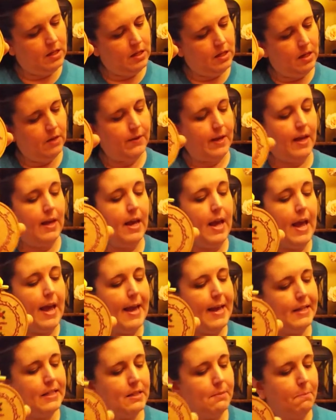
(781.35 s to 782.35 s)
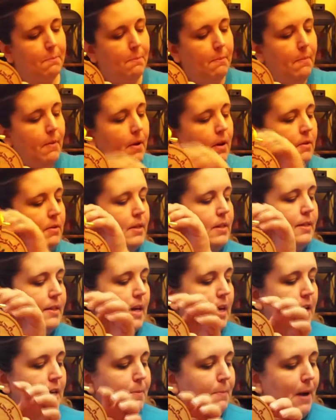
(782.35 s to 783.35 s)
Okay, it's
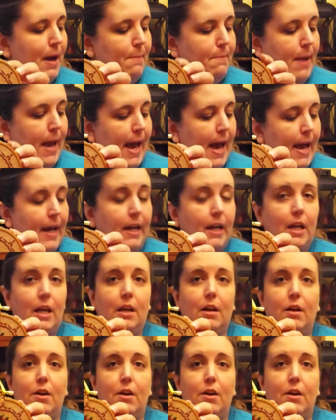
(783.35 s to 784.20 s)
designed by Patty